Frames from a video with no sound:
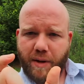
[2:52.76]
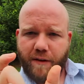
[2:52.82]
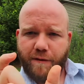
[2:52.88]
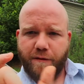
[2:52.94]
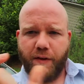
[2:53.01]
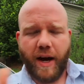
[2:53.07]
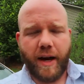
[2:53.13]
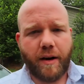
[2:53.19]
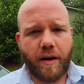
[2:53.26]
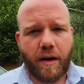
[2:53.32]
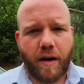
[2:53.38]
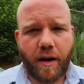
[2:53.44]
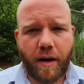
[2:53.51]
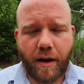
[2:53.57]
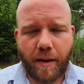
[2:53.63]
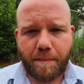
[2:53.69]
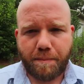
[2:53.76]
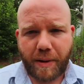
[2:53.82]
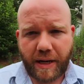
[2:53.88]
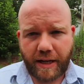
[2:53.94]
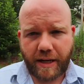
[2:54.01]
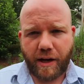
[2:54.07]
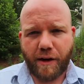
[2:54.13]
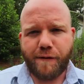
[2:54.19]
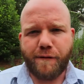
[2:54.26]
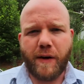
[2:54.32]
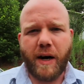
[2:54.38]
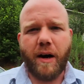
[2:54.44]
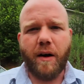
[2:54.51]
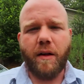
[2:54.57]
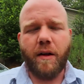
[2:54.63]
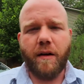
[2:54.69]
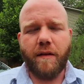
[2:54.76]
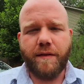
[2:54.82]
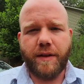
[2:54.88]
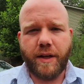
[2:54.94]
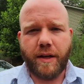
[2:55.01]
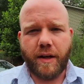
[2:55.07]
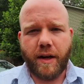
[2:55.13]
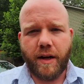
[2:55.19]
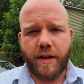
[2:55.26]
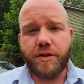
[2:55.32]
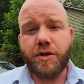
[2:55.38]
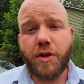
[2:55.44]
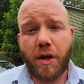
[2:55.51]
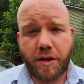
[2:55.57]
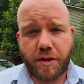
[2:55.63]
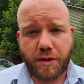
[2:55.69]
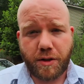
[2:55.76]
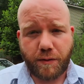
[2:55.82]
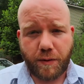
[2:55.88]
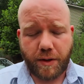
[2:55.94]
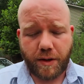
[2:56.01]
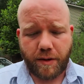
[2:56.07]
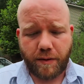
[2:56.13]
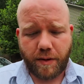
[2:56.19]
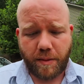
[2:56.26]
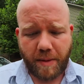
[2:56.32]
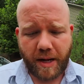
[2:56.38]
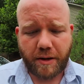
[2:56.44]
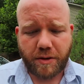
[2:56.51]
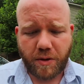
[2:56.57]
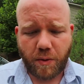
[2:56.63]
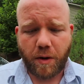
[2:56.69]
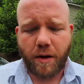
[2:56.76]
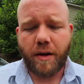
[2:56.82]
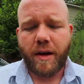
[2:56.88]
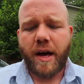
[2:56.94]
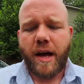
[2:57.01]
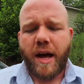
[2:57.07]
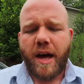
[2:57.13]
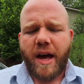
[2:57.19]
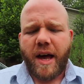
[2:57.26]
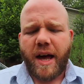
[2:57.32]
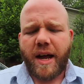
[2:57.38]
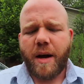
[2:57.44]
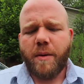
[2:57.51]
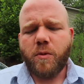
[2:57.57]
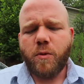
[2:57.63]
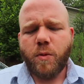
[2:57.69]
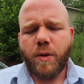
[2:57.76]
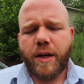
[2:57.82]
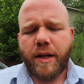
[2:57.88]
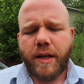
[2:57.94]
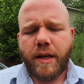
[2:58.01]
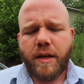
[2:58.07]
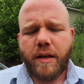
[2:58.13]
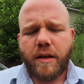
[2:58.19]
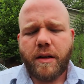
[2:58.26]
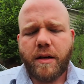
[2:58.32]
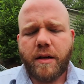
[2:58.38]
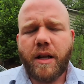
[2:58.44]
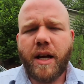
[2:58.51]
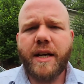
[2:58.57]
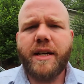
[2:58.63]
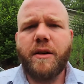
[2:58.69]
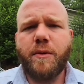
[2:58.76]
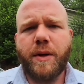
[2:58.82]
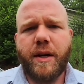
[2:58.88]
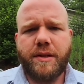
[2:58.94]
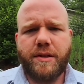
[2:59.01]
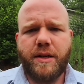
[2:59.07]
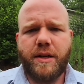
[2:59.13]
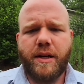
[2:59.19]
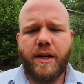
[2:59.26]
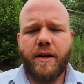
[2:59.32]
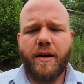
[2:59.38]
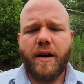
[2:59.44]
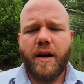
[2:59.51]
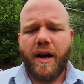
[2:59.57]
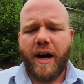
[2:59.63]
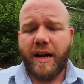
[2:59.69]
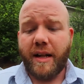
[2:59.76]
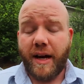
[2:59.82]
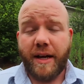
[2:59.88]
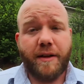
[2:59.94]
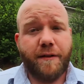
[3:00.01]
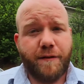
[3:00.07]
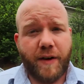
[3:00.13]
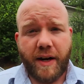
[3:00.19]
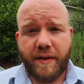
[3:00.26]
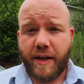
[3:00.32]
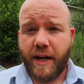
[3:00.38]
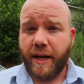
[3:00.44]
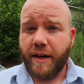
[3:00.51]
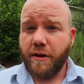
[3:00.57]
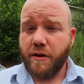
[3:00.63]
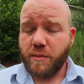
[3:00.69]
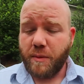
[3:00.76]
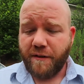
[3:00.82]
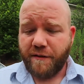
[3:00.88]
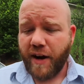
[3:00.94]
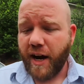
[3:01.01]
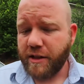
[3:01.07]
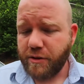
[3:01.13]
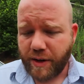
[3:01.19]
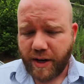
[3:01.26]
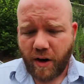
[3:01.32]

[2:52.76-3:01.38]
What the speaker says: fat PDF file of the instructions for the Mega Squirt, and I'm really liking what I see there. I like the fact that I can use my factory